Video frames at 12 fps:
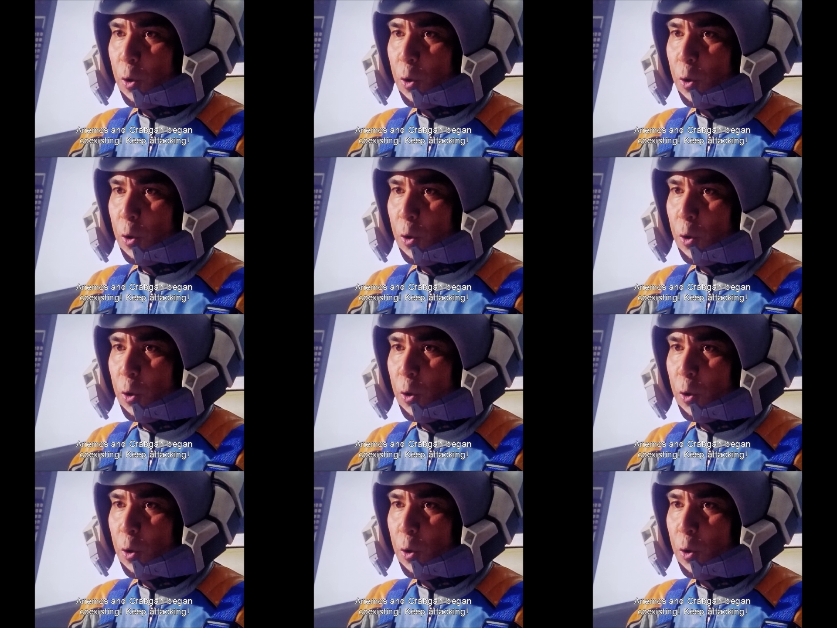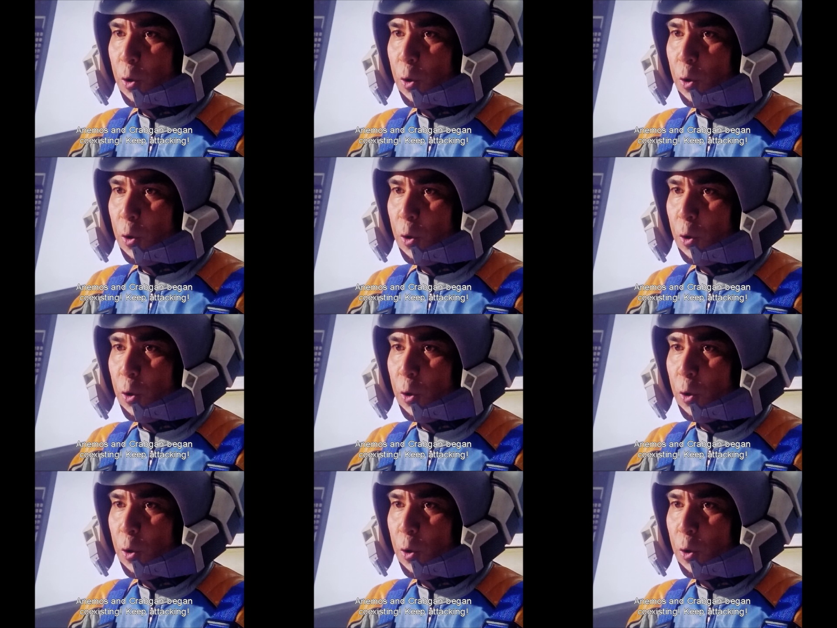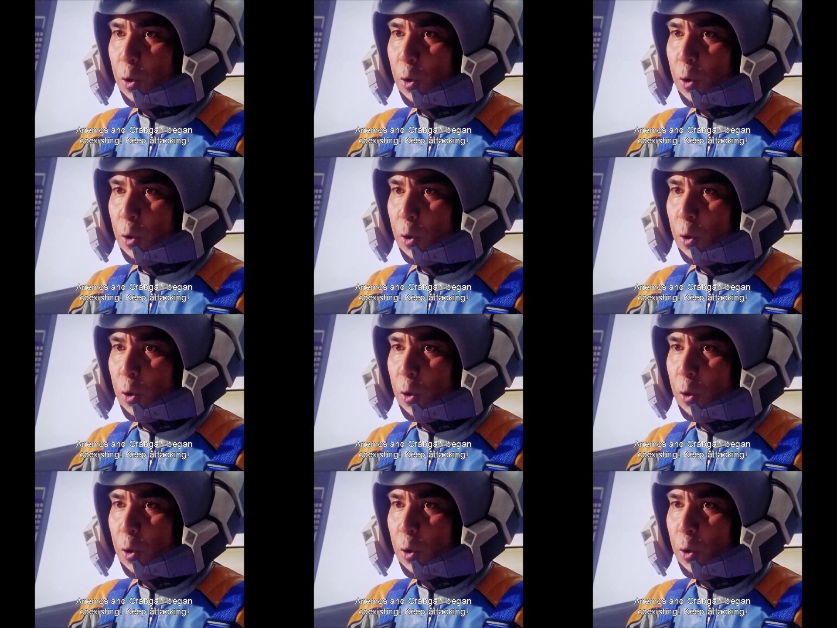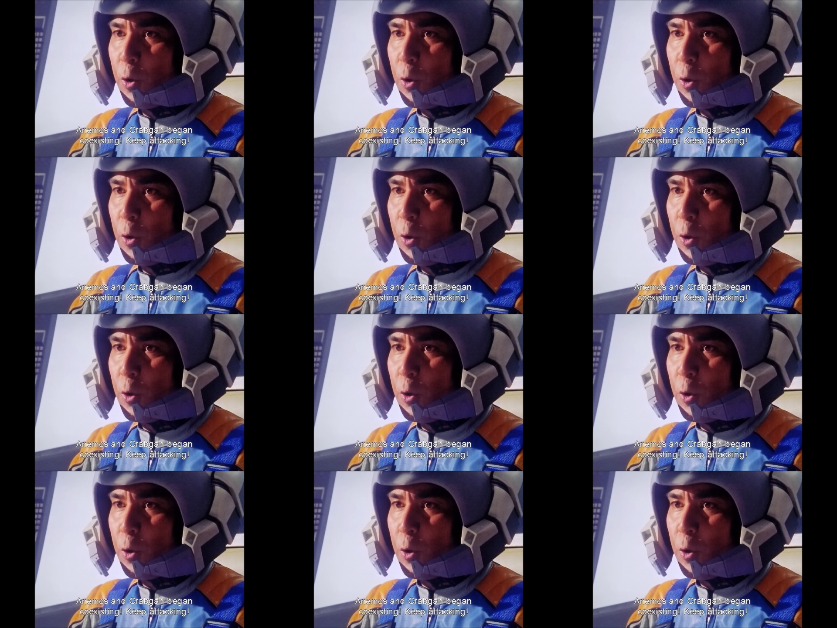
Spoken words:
Nothing is said.